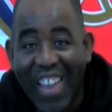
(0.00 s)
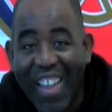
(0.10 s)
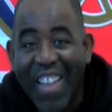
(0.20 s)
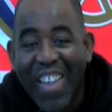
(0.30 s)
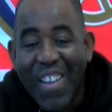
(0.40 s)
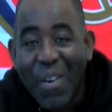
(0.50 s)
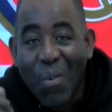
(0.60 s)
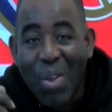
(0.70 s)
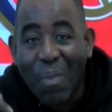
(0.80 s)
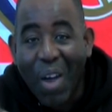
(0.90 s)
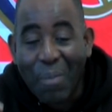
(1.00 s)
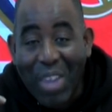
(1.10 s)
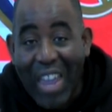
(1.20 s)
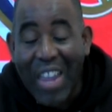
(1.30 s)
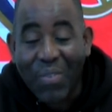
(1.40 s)
that we might
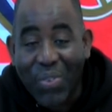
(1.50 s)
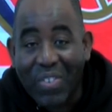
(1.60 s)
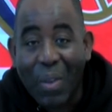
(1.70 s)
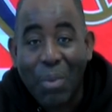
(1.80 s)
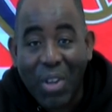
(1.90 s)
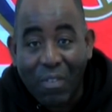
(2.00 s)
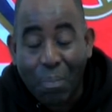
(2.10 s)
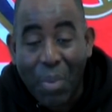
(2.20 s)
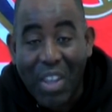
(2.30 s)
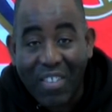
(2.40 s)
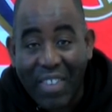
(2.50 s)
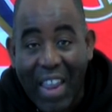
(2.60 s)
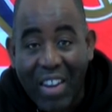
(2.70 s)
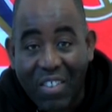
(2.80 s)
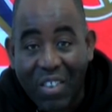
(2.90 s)
be in for somebody as big as
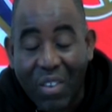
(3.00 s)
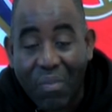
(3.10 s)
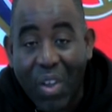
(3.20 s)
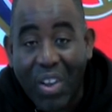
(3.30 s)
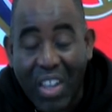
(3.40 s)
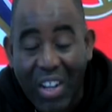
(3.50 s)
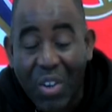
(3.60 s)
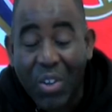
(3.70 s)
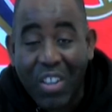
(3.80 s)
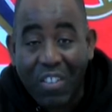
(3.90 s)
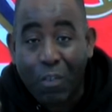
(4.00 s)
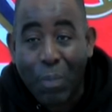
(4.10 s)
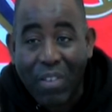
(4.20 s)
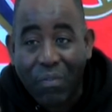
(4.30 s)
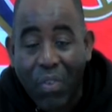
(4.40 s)
Edison Cavani and looking to
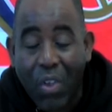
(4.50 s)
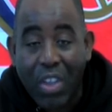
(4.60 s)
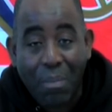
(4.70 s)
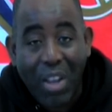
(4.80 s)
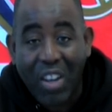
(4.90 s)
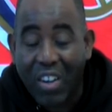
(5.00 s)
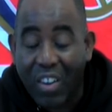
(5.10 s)
spend 30 million.